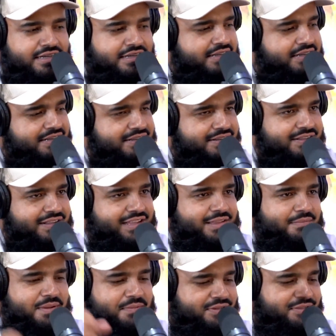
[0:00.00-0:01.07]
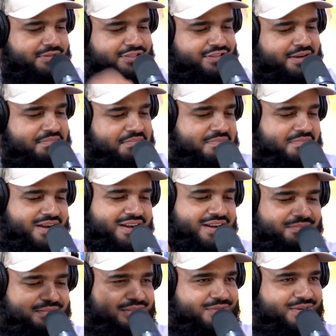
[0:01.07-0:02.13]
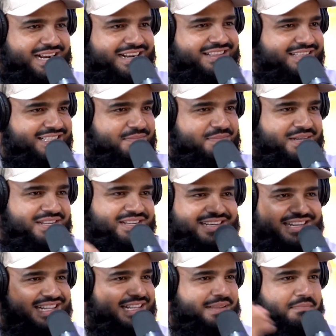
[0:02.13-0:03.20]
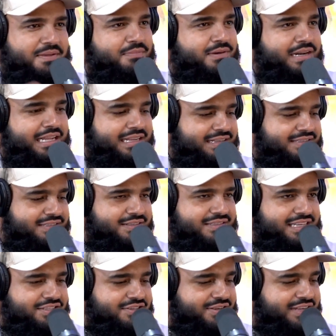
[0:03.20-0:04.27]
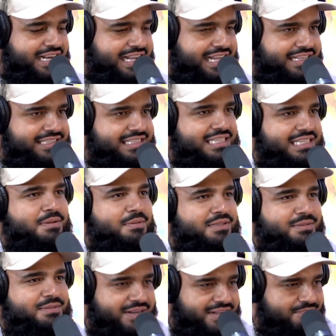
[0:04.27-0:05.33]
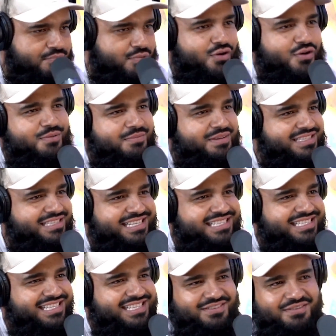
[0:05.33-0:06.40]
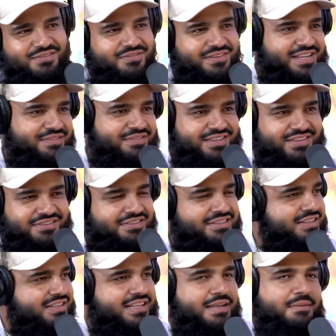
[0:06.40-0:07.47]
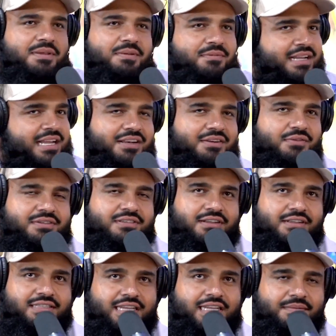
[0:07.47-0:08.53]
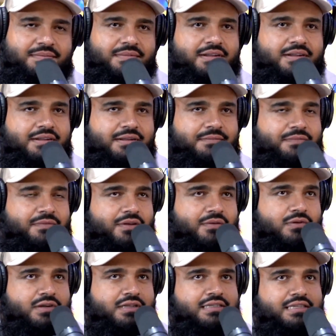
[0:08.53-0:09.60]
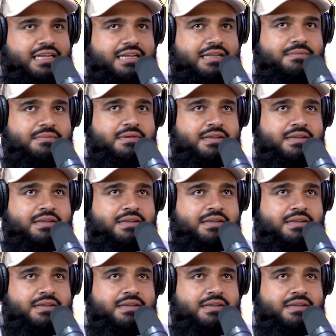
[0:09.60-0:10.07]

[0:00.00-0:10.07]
it's over, bro. People are just dropping bombs right on the spawn, and then people like sometimes you'll get like 6 people spawn, boom, a 6 kill, a 5 kill. People get nukes all the time. One time,